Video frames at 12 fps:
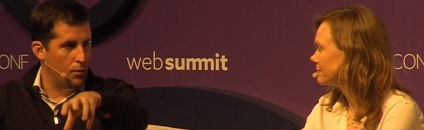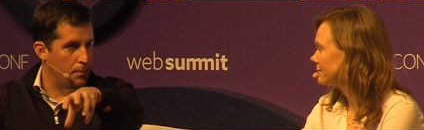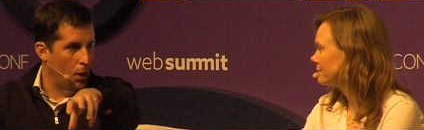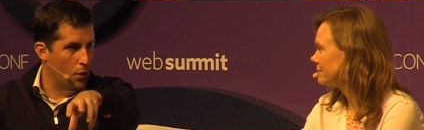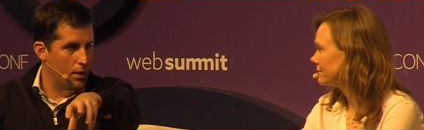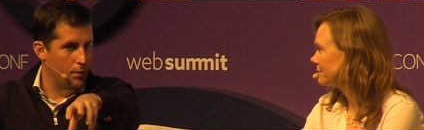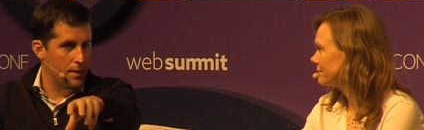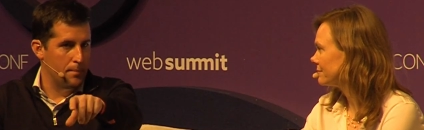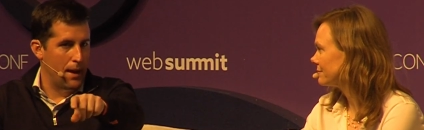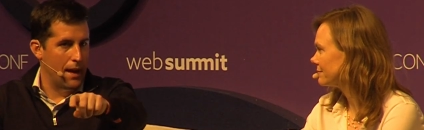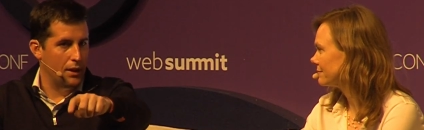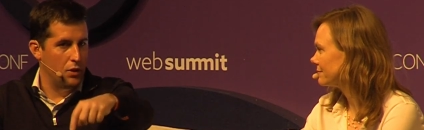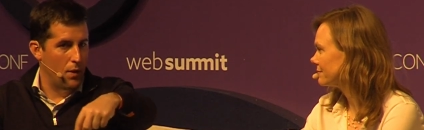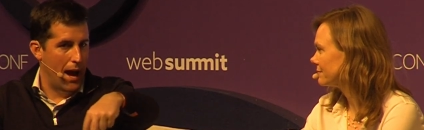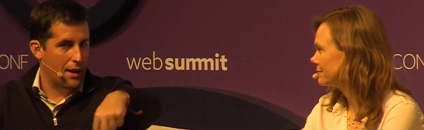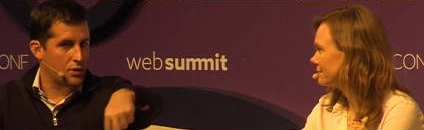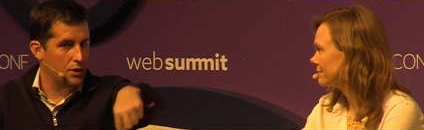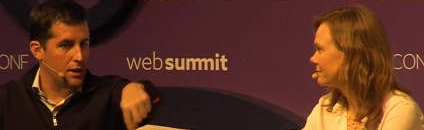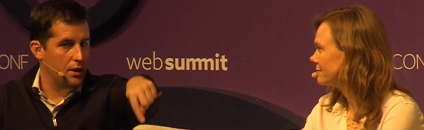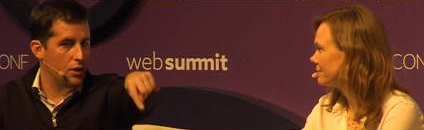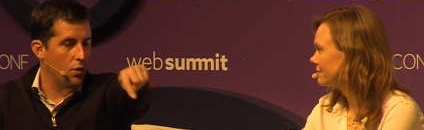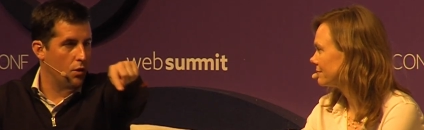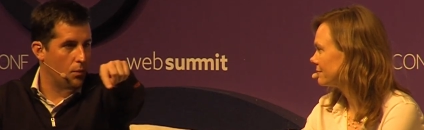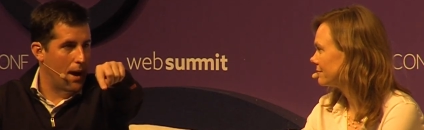Speaker 1: or partnering with a bank, you actually
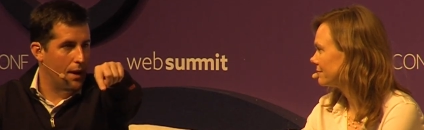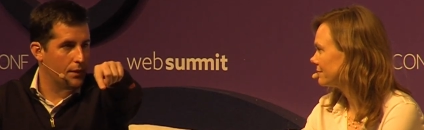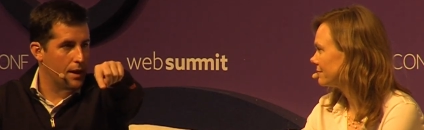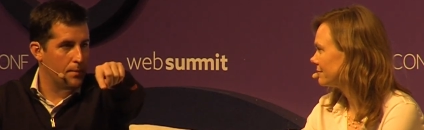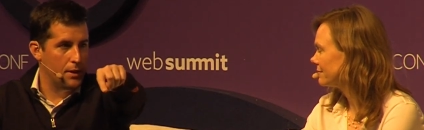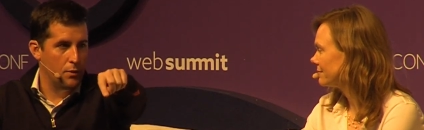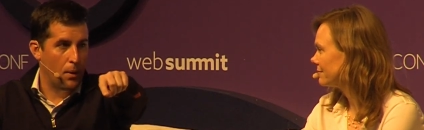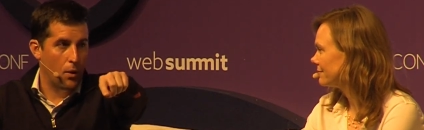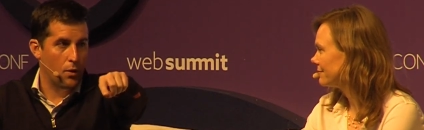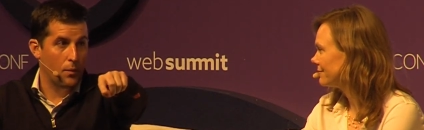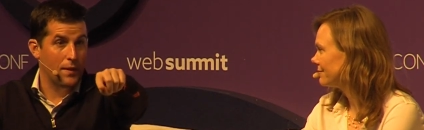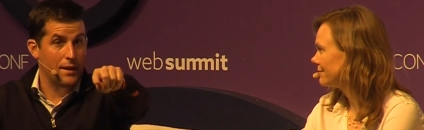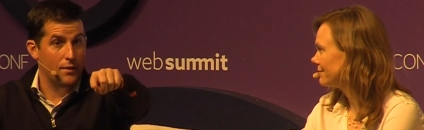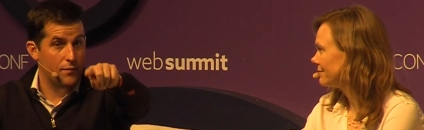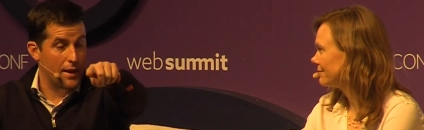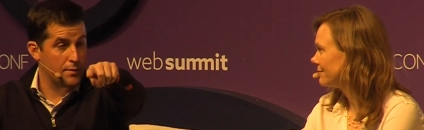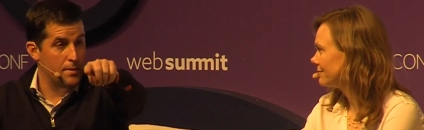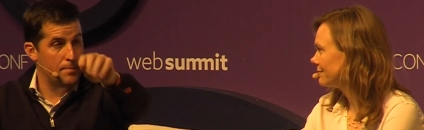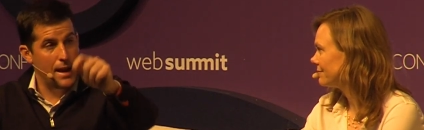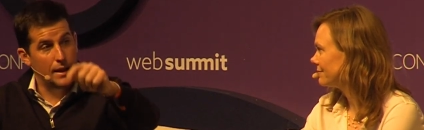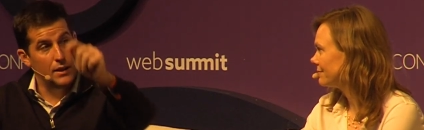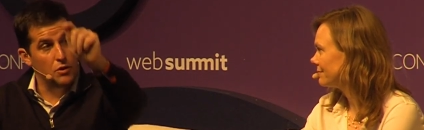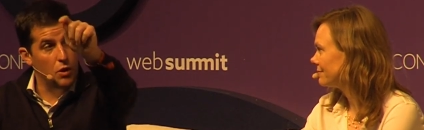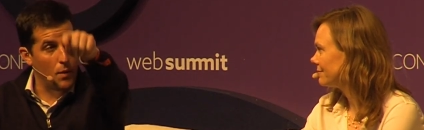go around them and you partner with an investment
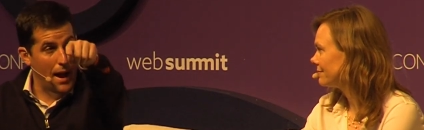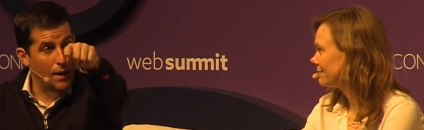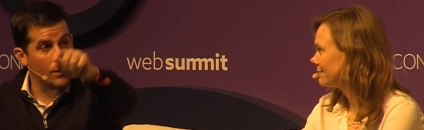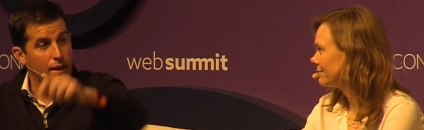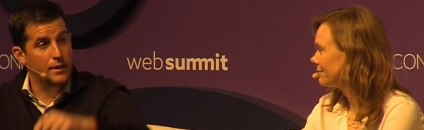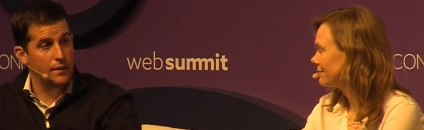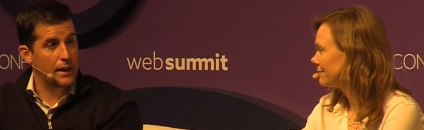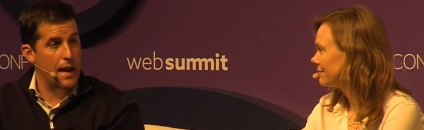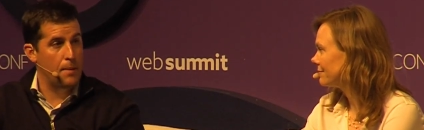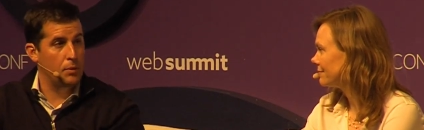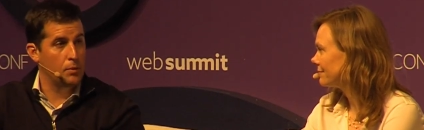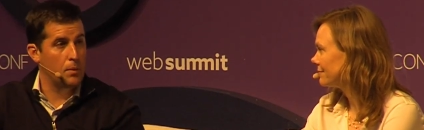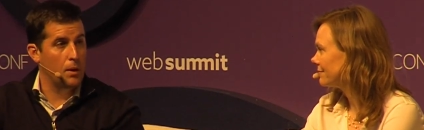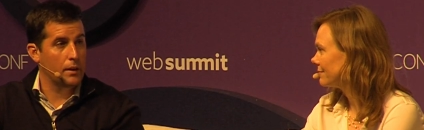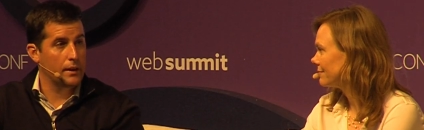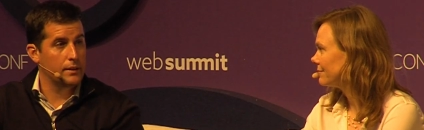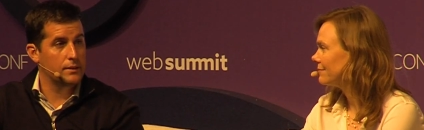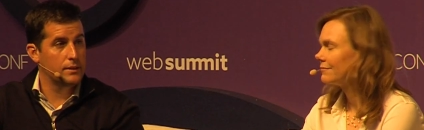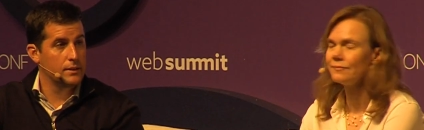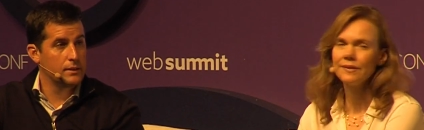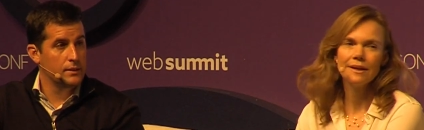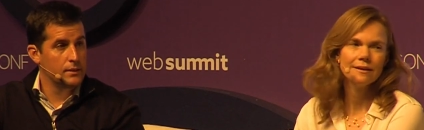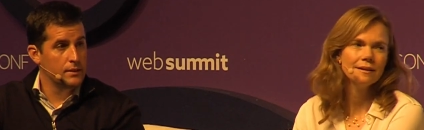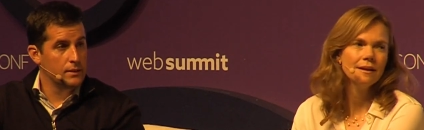bank and you go out into the capital markets.
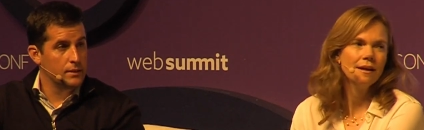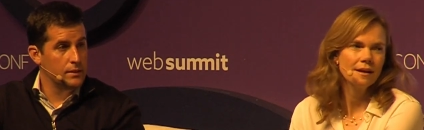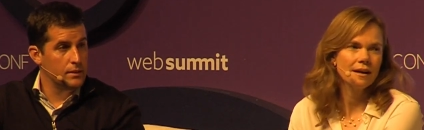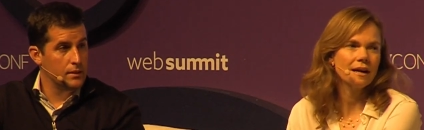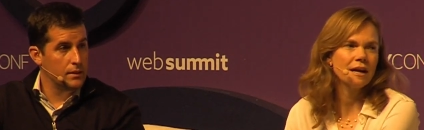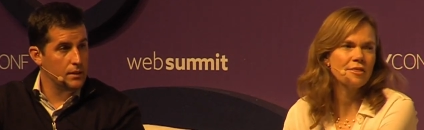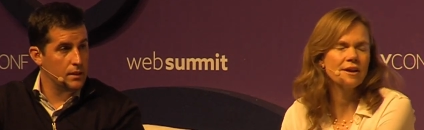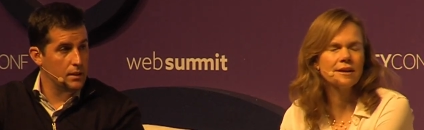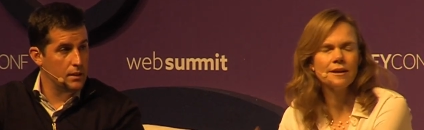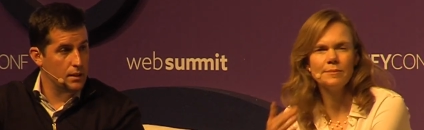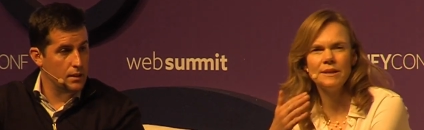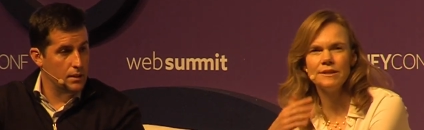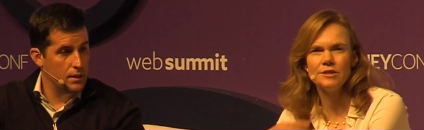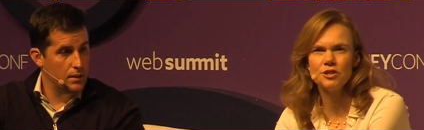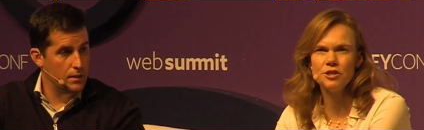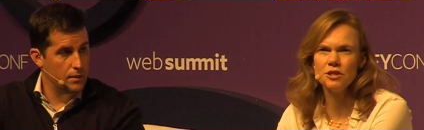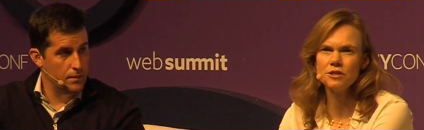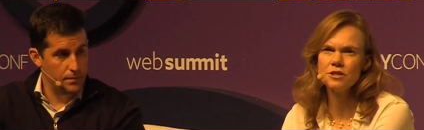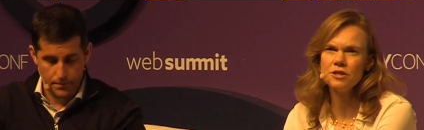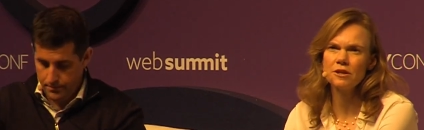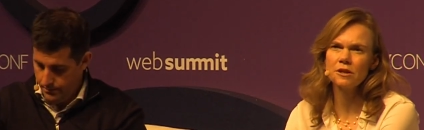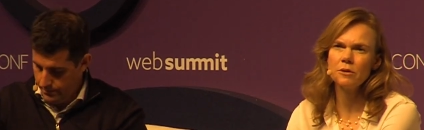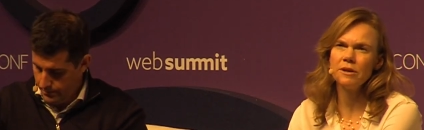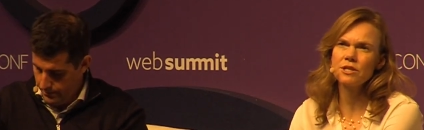
Speaker 2: Yeah. Uh, I think, I mean, to your, to
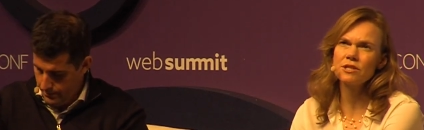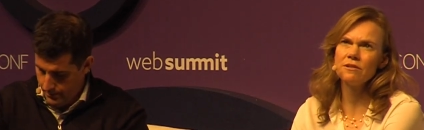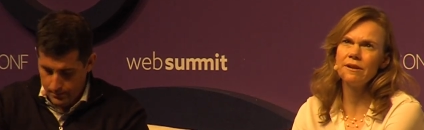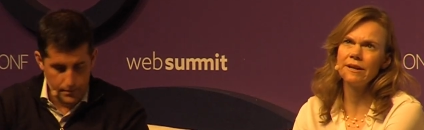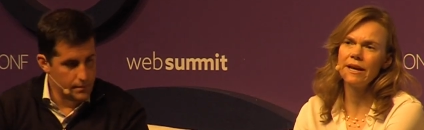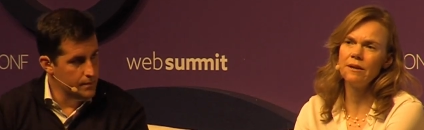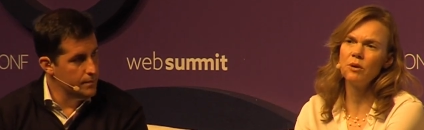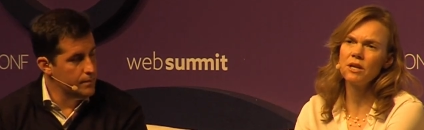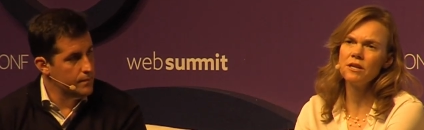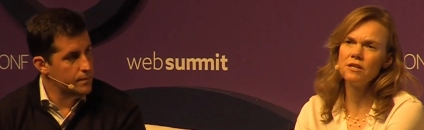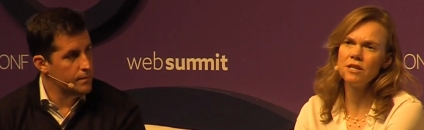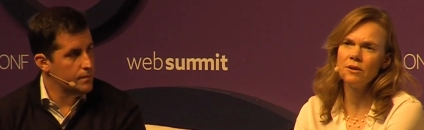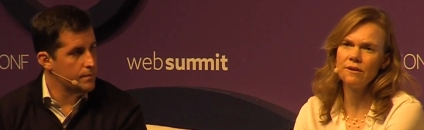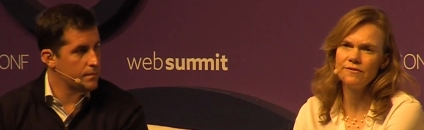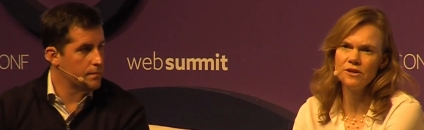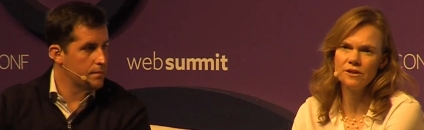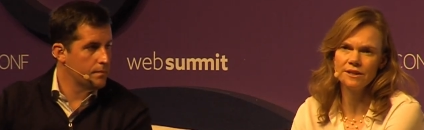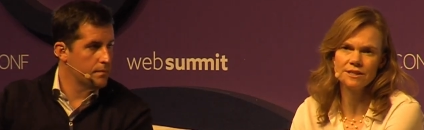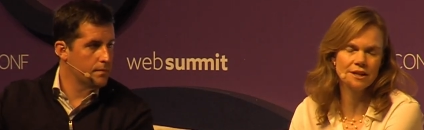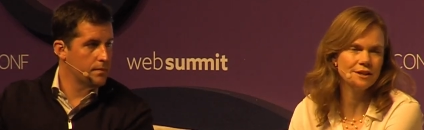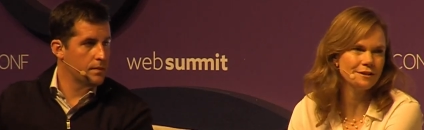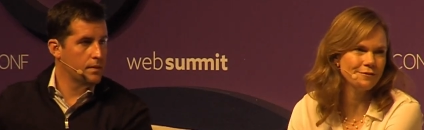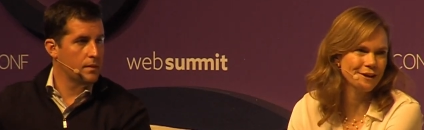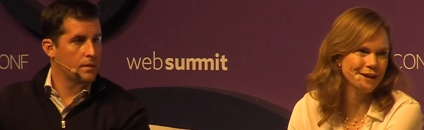your question around, hey, what do you do if you're an
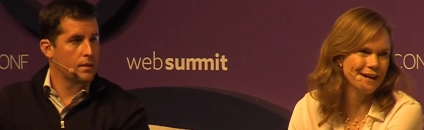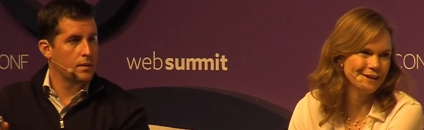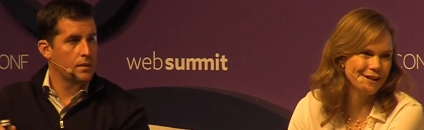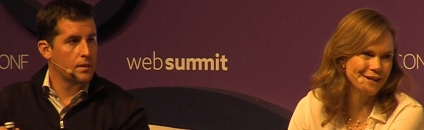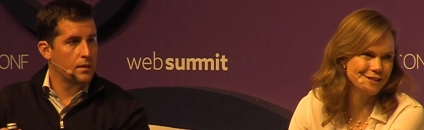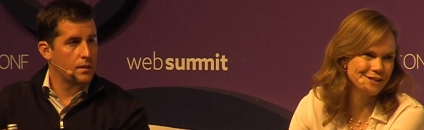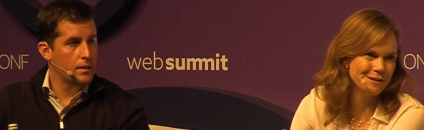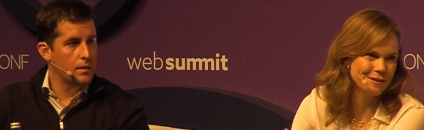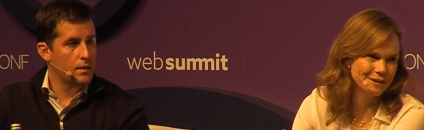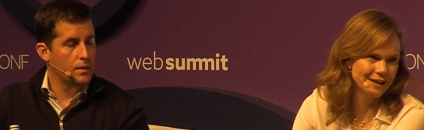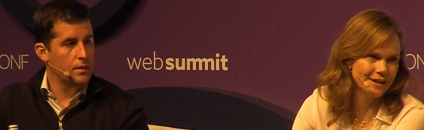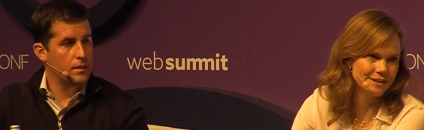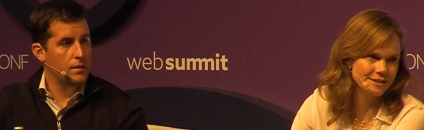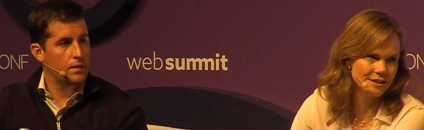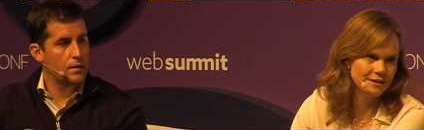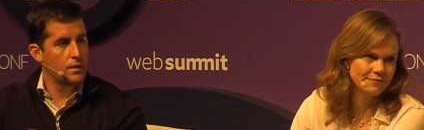executive at a legacy, legacy